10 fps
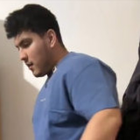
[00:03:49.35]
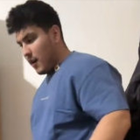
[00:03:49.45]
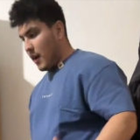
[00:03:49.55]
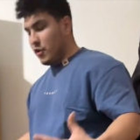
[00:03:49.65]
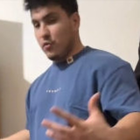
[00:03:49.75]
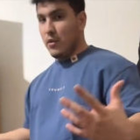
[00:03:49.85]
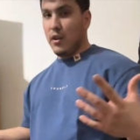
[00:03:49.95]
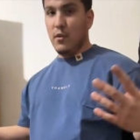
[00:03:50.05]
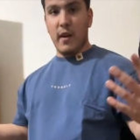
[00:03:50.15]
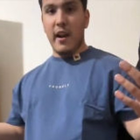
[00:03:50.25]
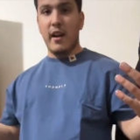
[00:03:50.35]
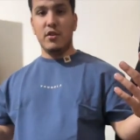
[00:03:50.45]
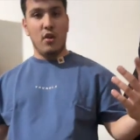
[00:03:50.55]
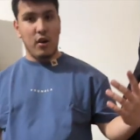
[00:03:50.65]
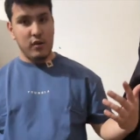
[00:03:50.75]
I just literally ran out of
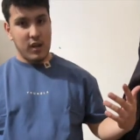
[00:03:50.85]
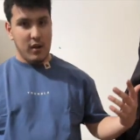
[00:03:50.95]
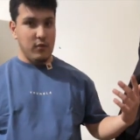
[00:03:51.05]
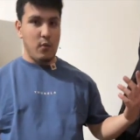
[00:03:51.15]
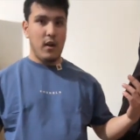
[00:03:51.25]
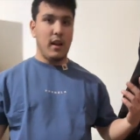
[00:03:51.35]
joggers. I only wear